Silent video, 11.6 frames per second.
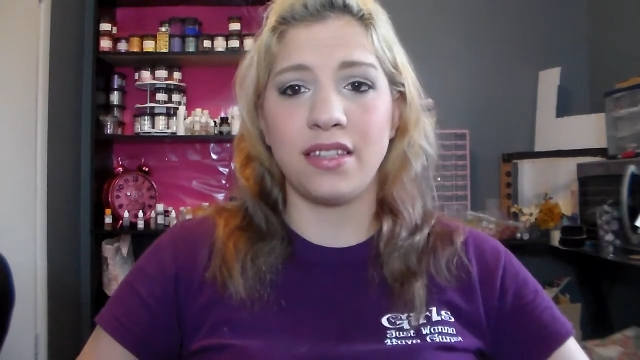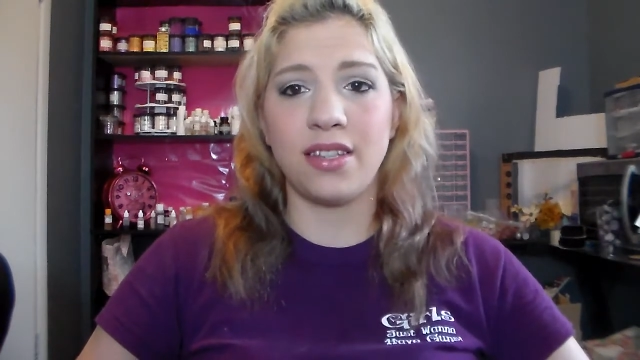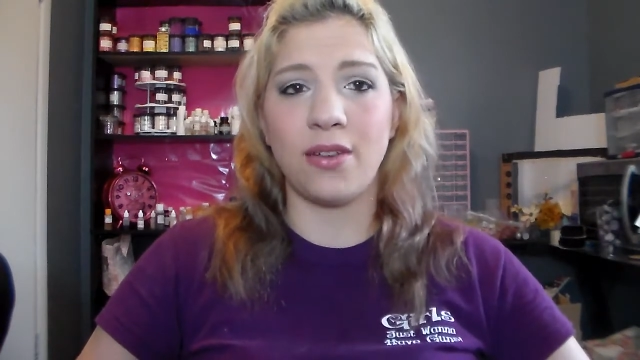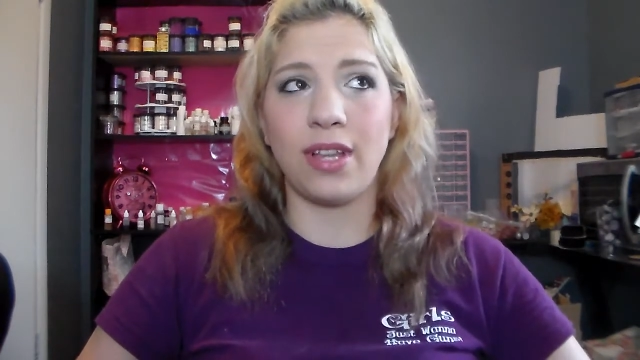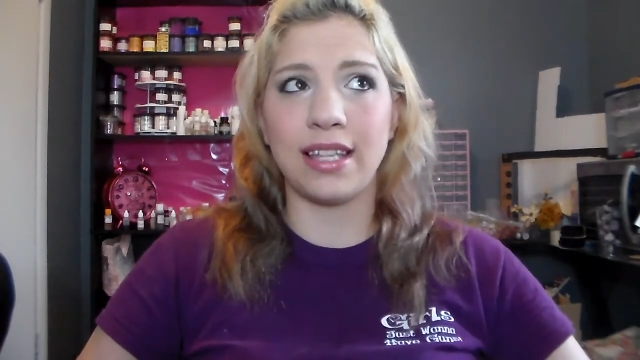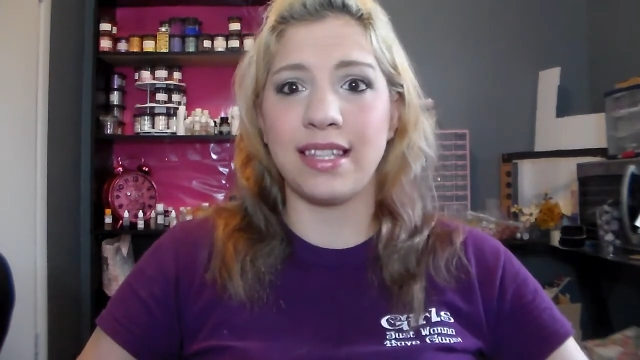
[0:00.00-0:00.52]

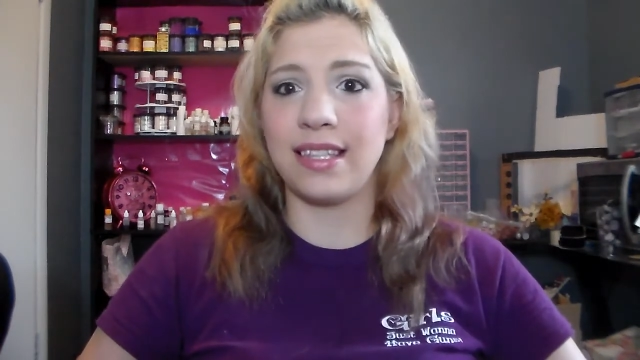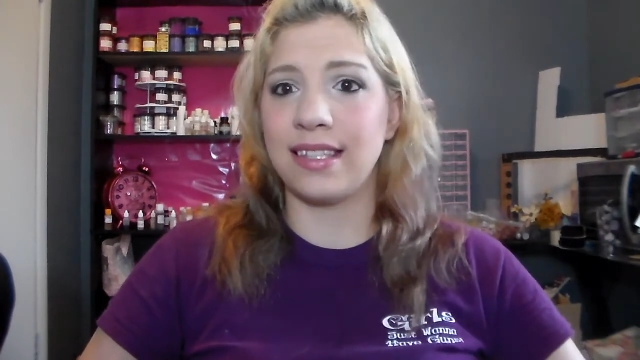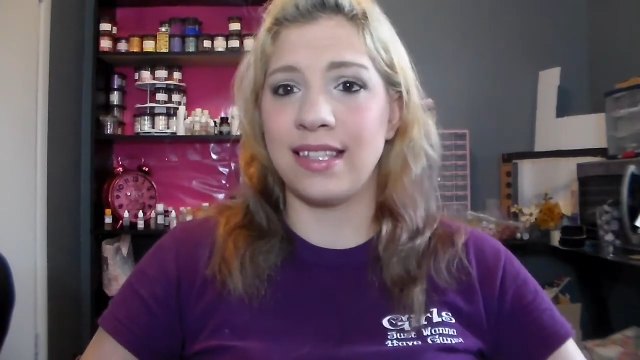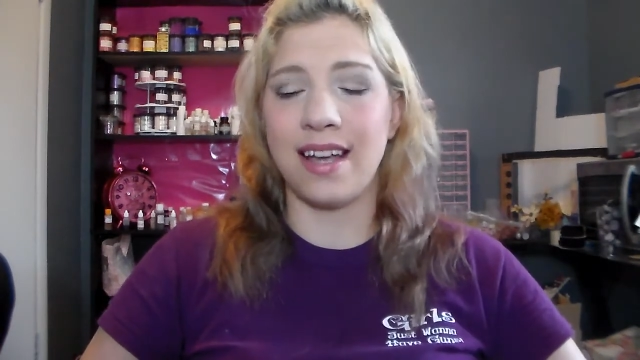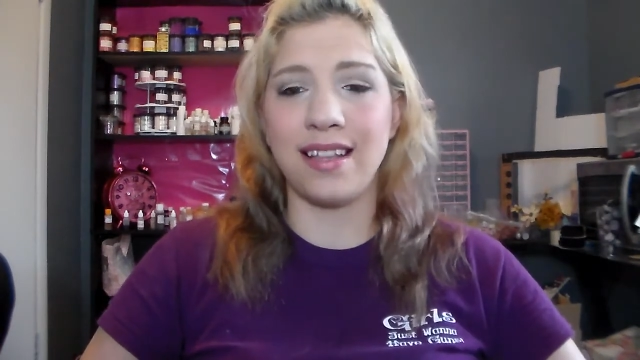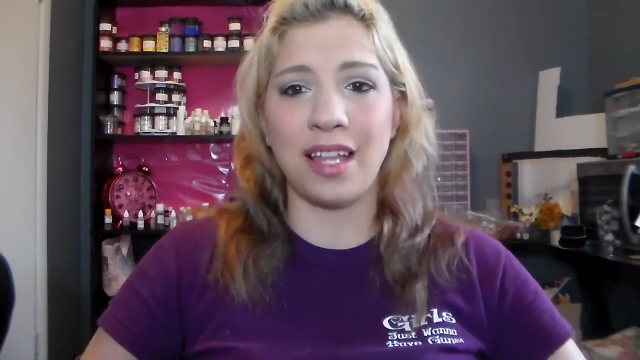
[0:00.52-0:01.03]
So like I said,
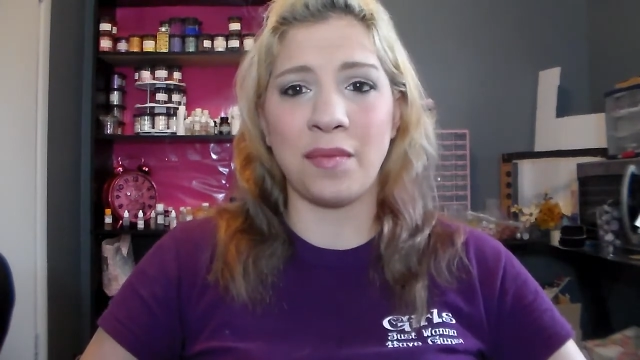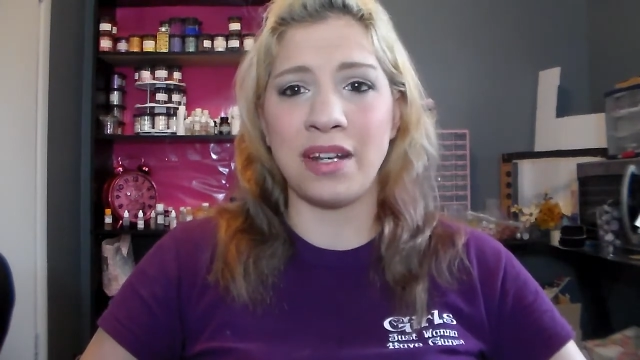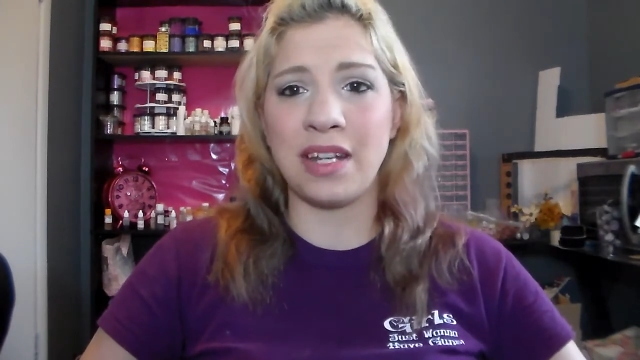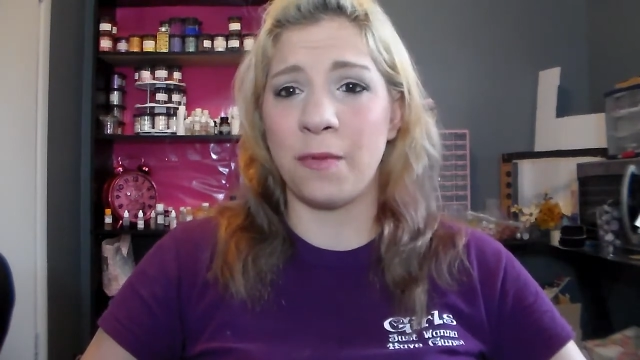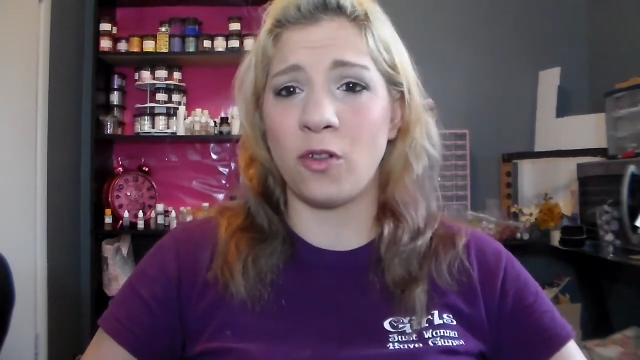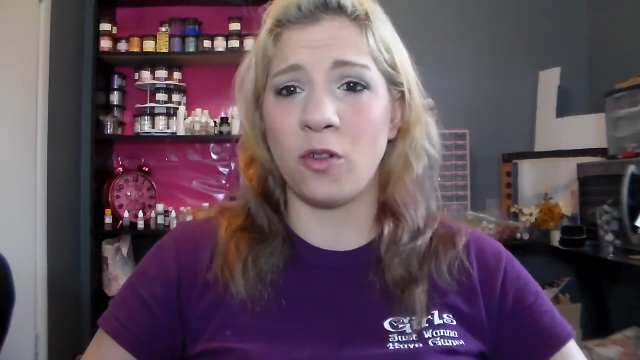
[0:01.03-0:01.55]
this is not like
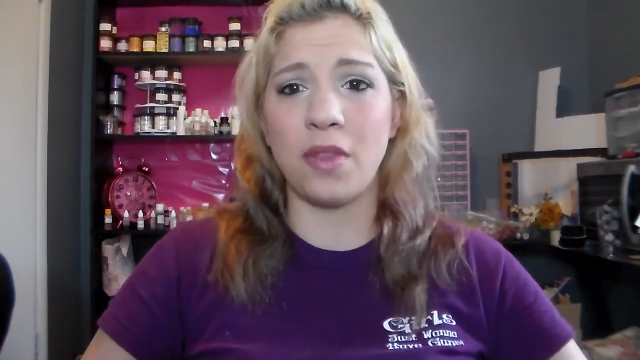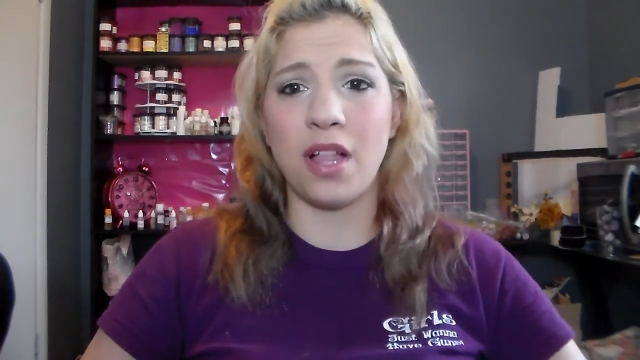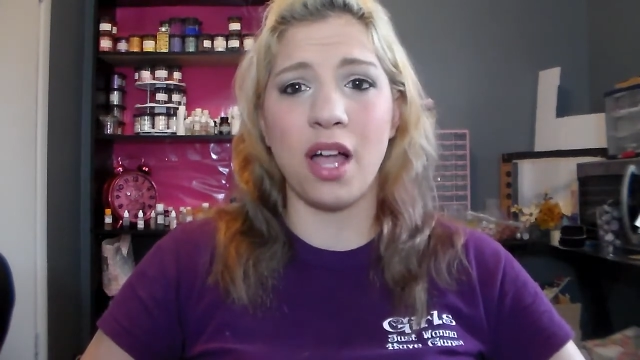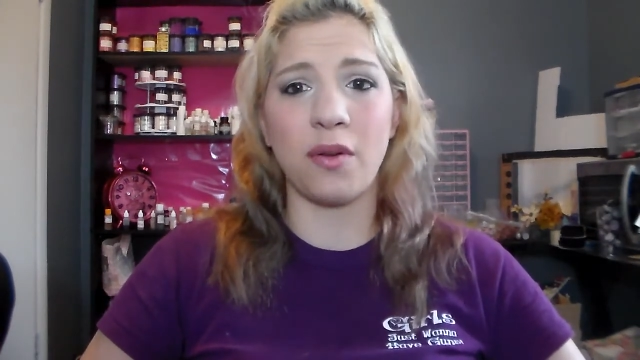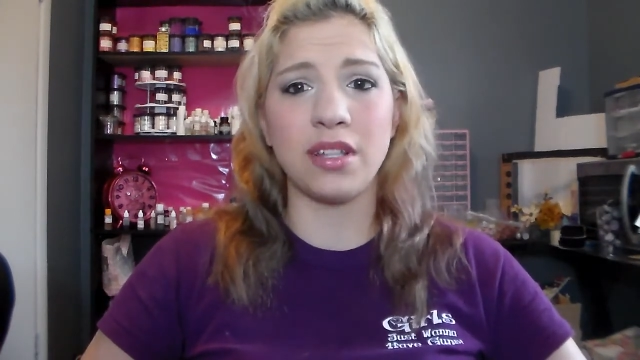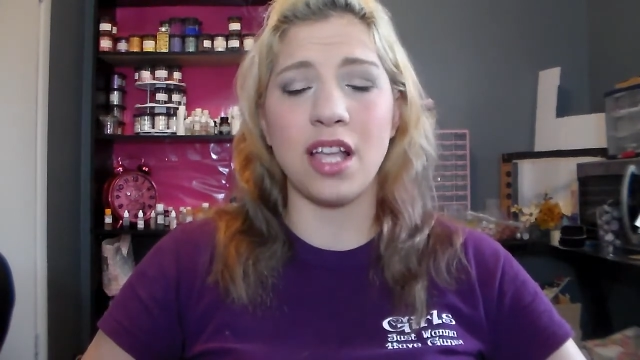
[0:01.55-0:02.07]
my typical
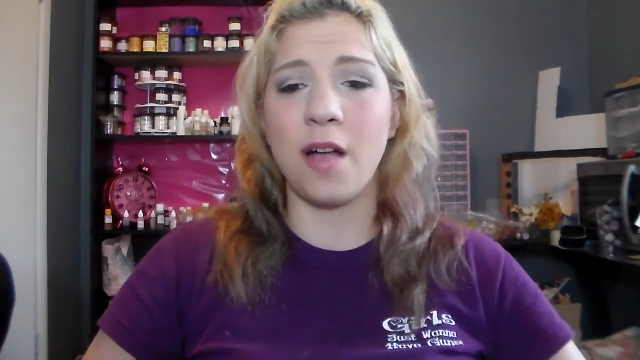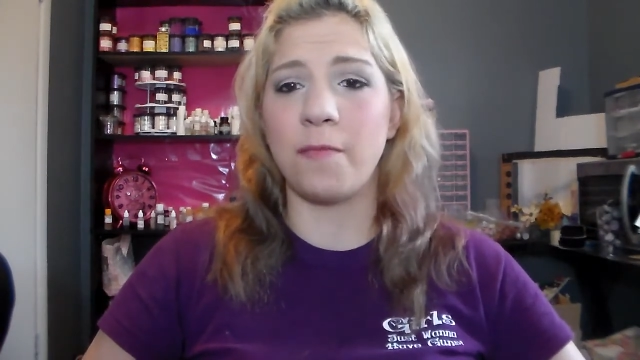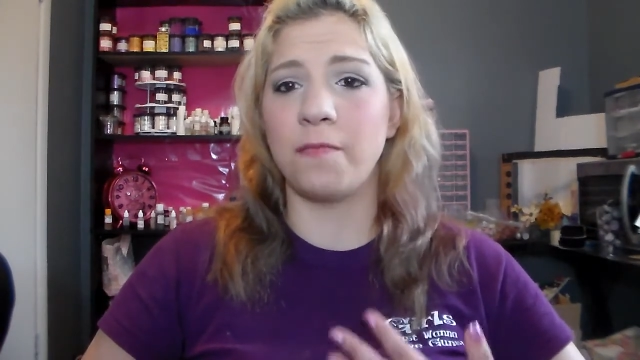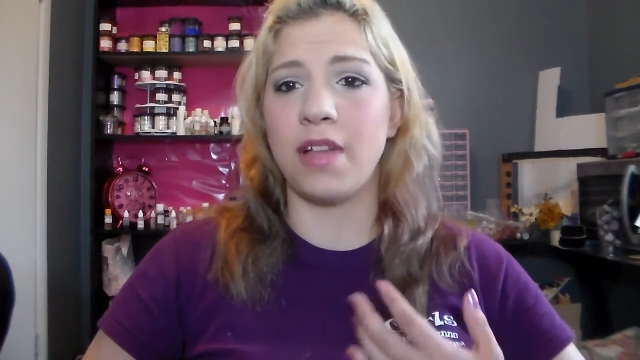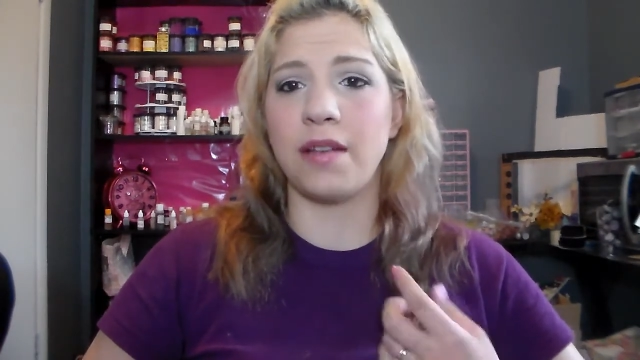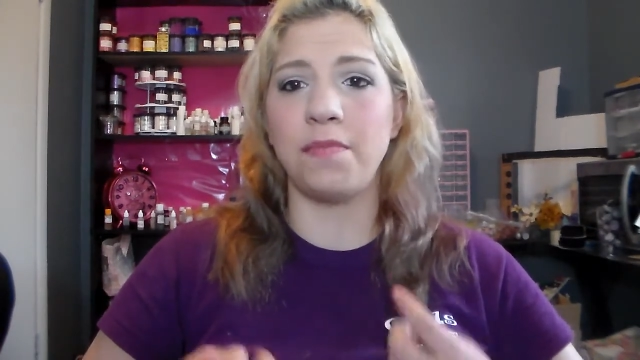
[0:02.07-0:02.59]
blog where
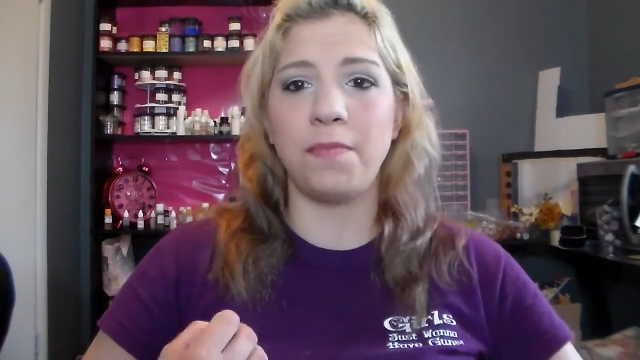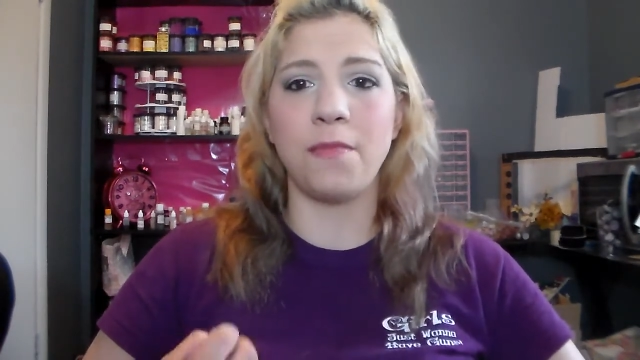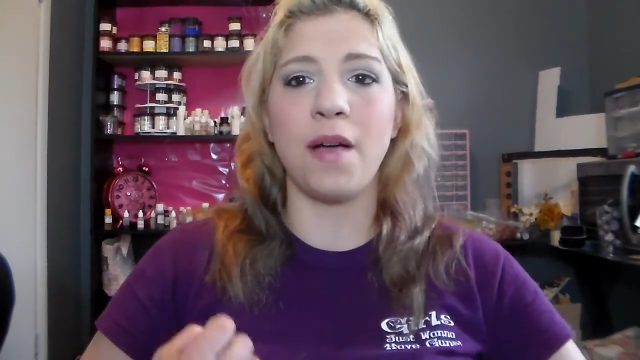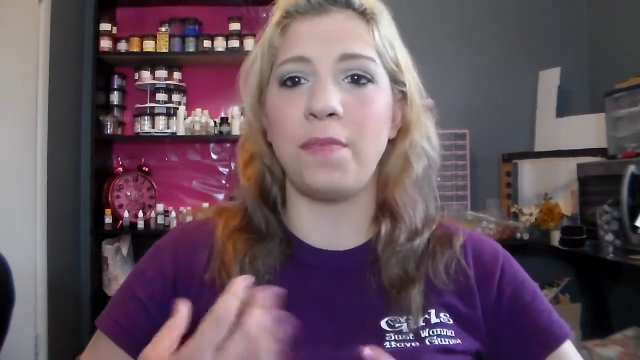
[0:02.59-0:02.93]
it's